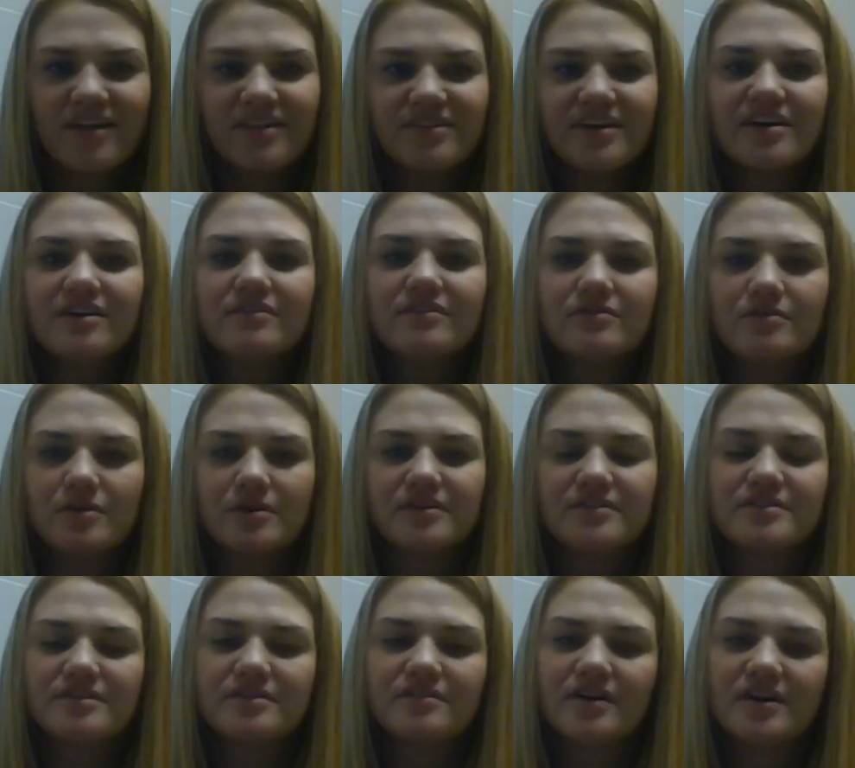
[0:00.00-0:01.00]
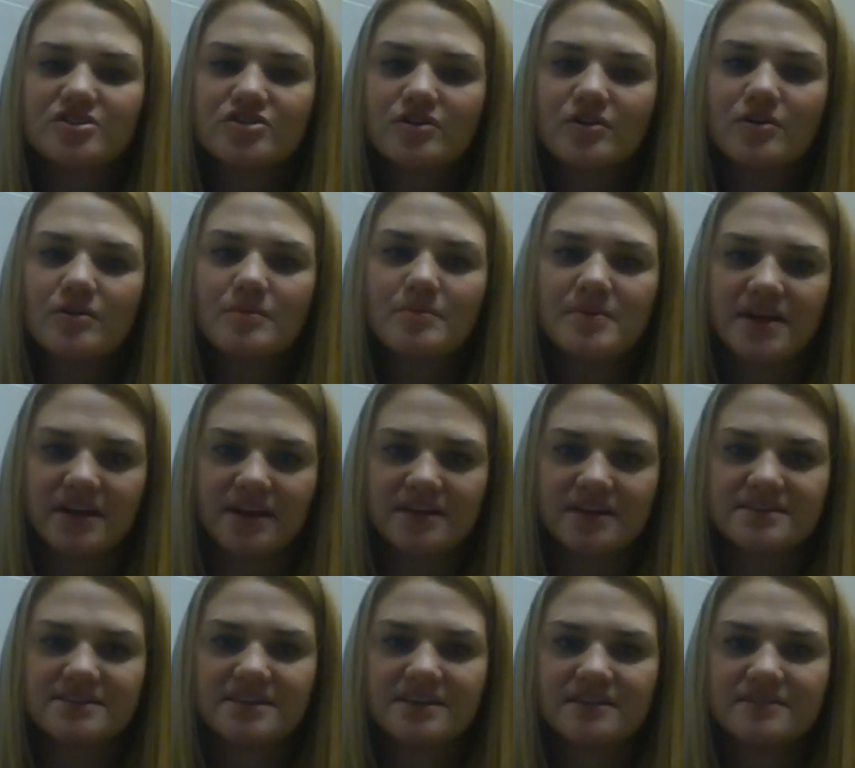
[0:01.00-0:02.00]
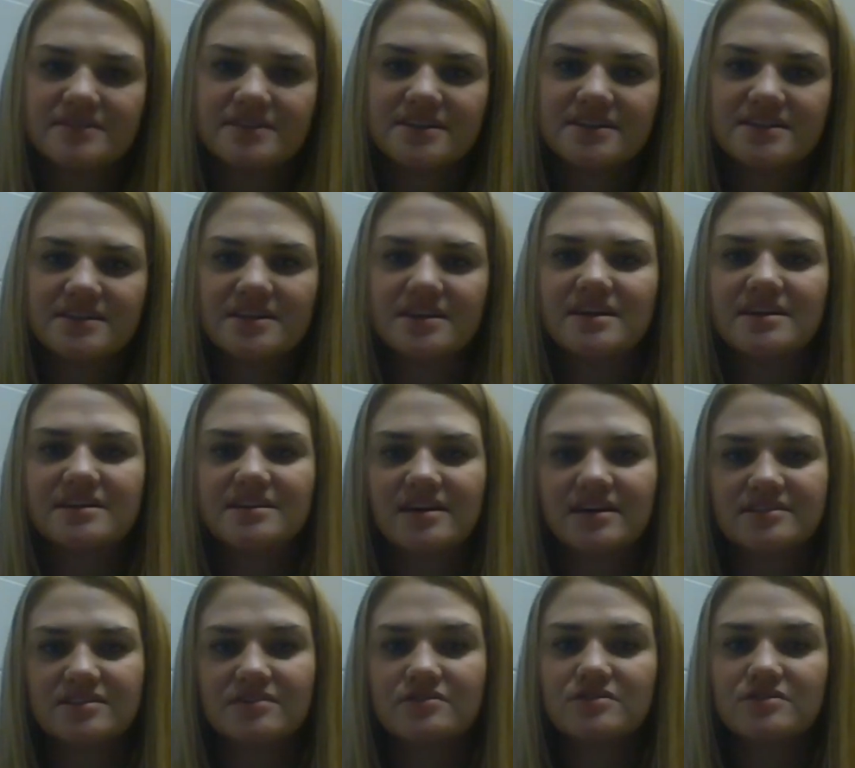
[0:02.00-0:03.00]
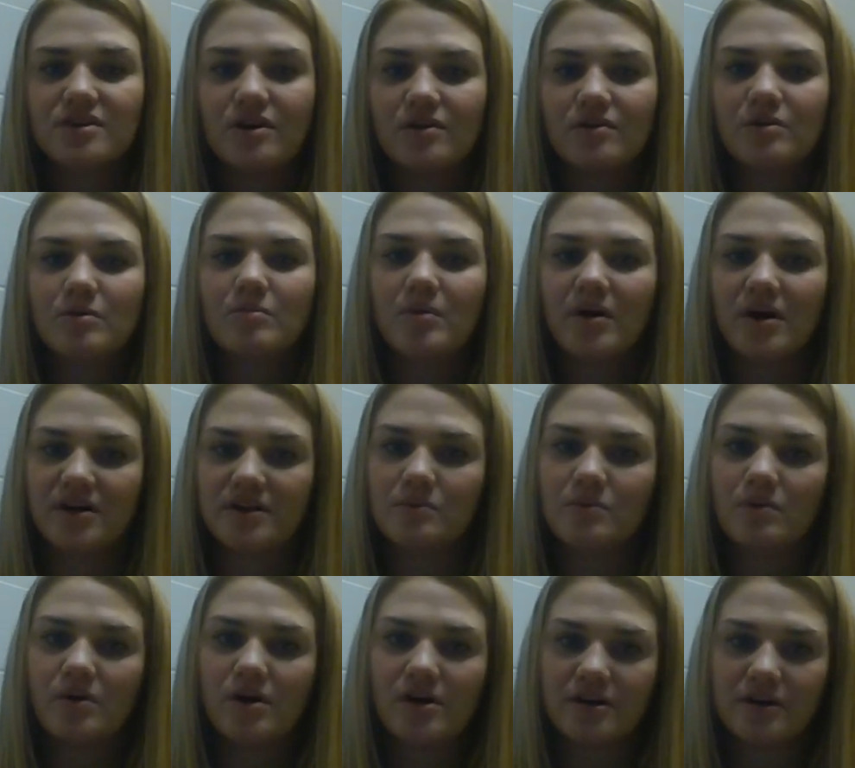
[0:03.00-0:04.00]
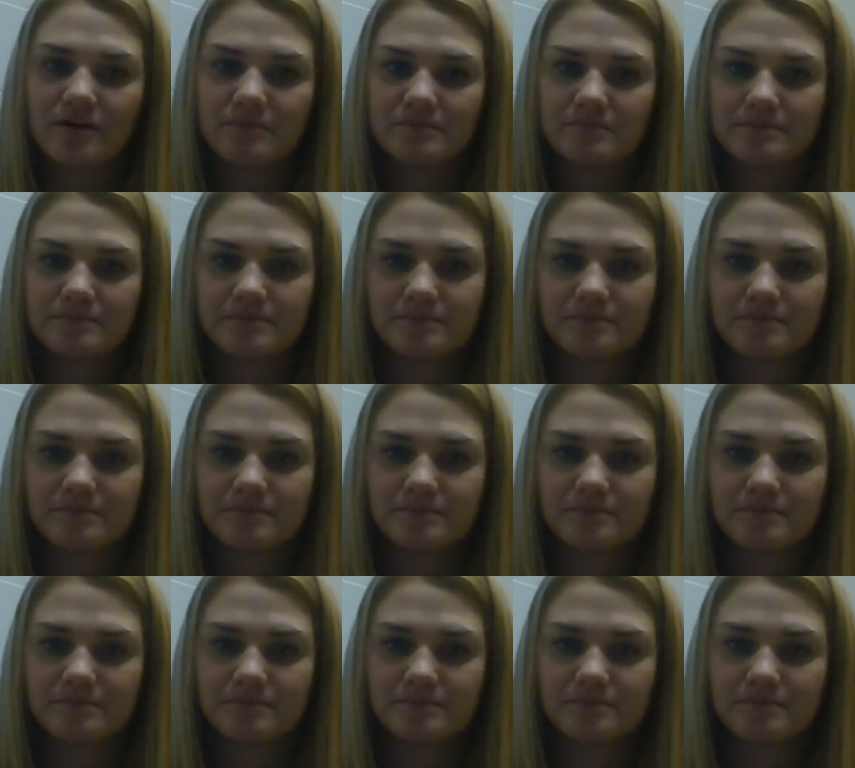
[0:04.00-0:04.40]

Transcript: Therefore, the electrical impedance gives us an index of total body water.